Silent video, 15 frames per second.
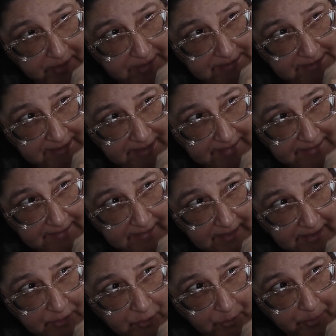pink sands,
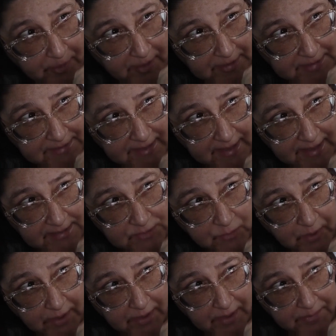lighter pink sands,
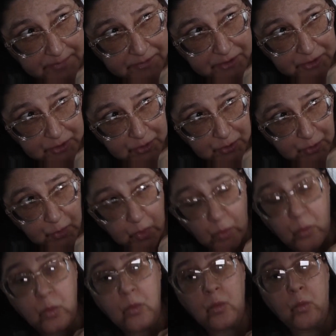right up to
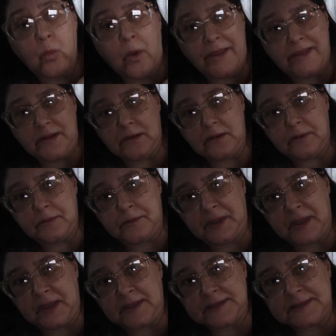white
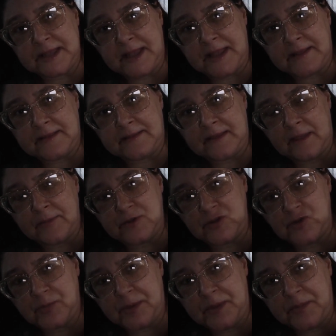pink sands. And
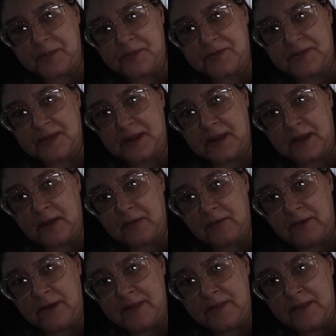two people sitting
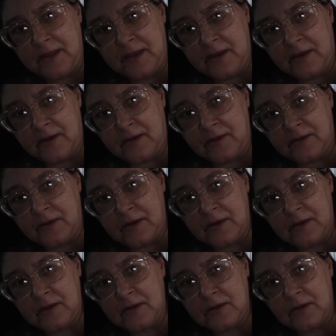right there
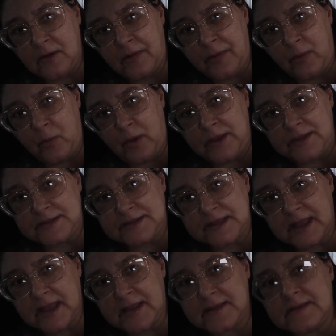on the white
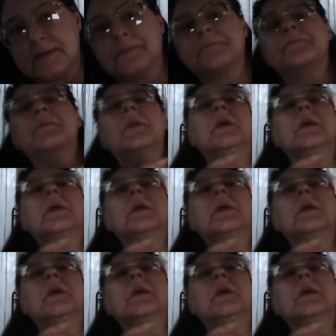sands.